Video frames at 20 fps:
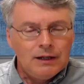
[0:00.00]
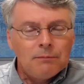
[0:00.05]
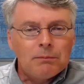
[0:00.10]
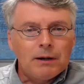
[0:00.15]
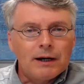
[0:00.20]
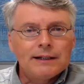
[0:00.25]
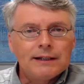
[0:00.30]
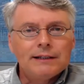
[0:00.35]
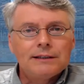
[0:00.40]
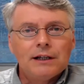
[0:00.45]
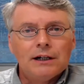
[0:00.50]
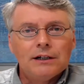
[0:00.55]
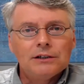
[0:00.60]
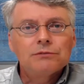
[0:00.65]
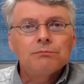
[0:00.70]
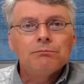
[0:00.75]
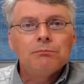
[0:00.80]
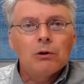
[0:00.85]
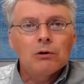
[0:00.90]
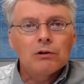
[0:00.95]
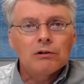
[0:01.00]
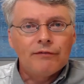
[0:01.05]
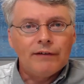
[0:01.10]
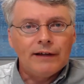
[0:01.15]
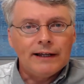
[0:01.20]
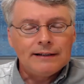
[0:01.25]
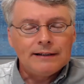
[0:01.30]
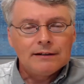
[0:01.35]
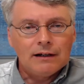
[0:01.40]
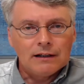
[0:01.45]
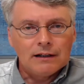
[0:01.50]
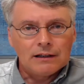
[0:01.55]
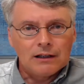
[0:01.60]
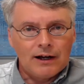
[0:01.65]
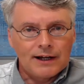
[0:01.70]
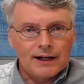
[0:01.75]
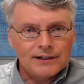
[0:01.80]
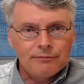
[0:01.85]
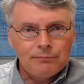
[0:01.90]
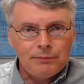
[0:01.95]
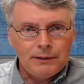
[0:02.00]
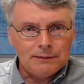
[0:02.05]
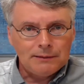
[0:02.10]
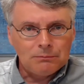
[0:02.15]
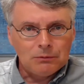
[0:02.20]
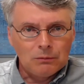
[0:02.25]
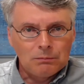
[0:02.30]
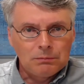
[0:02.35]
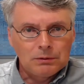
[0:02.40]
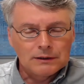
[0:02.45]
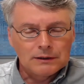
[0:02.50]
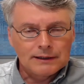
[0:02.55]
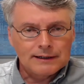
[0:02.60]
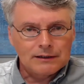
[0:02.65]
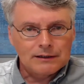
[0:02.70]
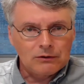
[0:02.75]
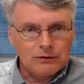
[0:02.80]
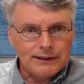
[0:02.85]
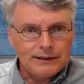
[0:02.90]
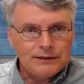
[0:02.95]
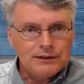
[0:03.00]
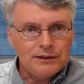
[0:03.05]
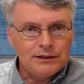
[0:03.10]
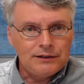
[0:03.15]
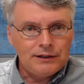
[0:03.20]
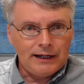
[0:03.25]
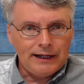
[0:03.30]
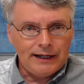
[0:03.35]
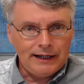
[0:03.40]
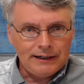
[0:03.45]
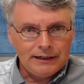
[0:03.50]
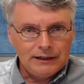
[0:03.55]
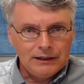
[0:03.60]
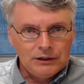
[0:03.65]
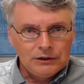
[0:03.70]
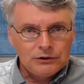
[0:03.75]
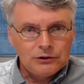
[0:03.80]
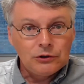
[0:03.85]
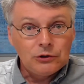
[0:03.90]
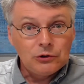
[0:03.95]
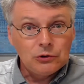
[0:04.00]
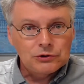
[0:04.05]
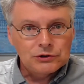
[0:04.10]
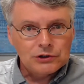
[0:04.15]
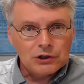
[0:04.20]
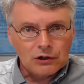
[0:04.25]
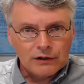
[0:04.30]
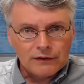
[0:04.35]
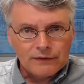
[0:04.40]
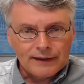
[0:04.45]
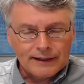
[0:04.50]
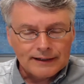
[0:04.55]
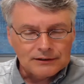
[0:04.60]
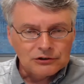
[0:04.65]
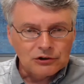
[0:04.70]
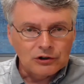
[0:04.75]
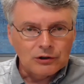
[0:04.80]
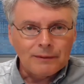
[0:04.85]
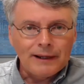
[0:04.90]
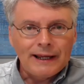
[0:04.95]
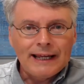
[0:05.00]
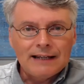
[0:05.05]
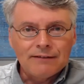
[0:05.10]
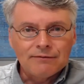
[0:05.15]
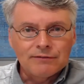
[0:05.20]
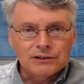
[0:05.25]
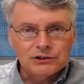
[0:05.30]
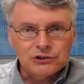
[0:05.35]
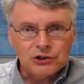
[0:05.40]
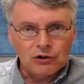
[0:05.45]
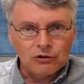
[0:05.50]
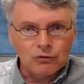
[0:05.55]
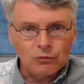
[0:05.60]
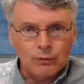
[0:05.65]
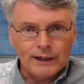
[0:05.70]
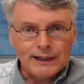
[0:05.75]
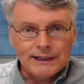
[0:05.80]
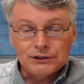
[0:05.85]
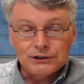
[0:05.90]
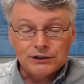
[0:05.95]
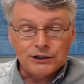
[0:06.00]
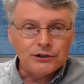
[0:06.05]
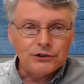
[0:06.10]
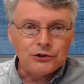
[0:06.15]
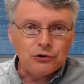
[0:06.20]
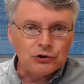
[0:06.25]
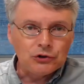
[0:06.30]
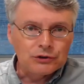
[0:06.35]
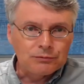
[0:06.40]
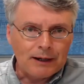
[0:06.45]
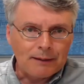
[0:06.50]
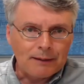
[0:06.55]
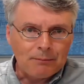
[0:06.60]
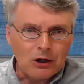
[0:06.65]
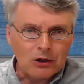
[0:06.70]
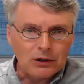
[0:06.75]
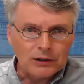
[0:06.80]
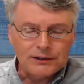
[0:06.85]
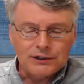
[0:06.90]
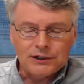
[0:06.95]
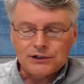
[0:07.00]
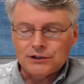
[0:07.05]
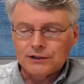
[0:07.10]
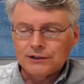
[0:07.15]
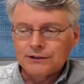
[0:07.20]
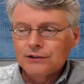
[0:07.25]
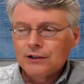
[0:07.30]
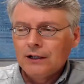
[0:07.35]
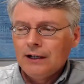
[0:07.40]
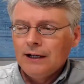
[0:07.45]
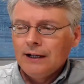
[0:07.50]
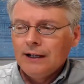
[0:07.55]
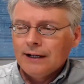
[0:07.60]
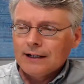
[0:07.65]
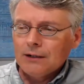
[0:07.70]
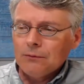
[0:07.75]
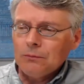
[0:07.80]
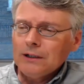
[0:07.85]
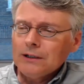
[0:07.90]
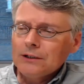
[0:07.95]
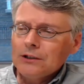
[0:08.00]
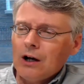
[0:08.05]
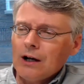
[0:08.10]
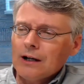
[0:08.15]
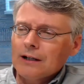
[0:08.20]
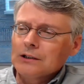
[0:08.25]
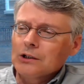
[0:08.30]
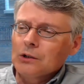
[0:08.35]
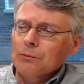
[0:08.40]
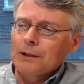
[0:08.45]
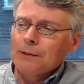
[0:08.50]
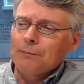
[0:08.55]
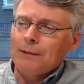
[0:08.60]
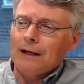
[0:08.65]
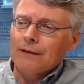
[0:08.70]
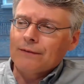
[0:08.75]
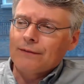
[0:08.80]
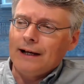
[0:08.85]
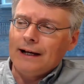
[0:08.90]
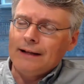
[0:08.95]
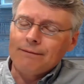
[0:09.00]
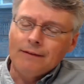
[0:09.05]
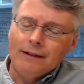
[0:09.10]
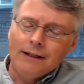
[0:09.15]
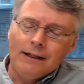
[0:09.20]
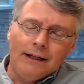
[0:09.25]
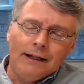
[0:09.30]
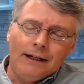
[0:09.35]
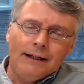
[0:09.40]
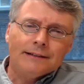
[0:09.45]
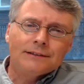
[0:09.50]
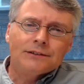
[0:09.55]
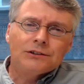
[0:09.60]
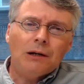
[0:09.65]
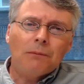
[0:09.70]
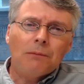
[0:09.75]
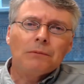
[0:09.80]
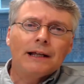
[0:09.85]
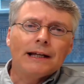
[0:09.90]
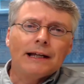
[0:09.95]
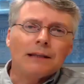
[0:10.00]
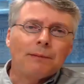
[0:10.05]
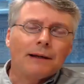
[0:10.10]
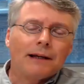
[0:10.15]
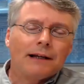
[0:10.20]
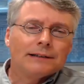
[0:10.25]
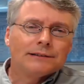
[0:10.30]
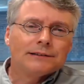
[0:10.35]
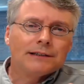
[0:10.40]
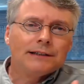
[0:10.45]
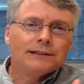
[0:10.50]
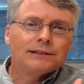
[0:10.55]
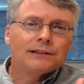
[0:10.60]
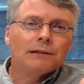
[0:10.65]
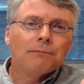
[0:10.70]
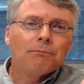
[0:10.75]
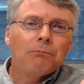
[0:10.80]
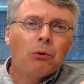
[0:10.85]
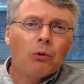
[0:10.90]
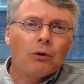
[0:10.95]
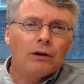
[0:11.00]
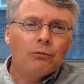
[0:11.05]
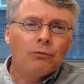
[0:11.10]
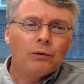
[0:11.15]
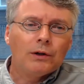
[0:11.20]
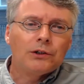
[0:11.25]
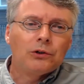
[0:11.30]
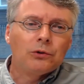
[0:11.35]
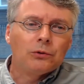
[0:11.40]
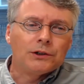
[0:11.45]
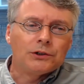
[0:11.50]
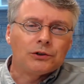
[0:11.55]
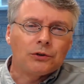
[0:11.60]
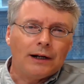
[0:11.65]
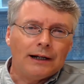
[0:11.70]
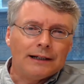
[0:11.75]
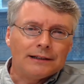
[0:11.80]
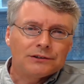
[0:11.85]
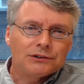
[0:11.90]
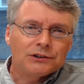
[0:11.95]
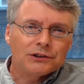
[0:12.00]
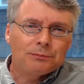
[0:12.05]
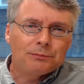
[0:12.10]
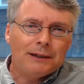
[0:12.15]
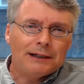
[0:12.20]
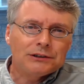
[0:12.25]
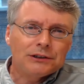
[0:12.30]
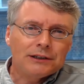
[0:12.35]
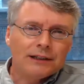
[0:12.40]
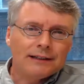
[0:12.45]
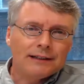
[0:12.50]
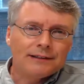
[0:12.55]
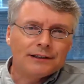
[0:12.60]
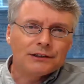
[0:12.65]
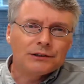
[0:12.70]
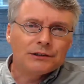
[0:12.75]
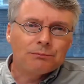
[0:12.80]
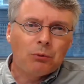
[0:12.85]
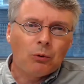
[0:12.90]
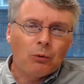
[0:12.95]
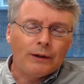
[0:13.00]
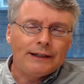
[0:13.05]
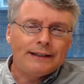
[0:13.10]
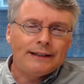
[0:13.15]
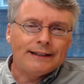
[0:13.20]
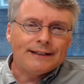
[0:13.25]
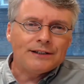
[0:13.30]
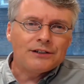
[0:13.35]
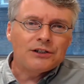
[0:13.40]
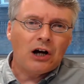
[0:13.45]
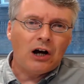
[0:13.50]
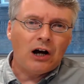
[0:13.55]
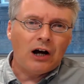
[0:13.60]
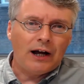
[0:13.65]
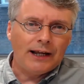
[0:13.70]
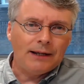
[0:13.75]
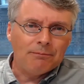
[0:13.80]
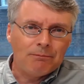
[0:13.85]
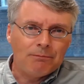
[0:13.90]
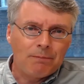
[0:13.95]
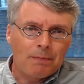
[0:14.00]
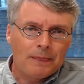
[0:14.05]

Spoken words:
but it does motivate a lot of people politically today to do certain things or to behave in certain ways. It is used by politicians. And I want to talk a little bit about that at some length because it is an important one to address, especially at this point in time,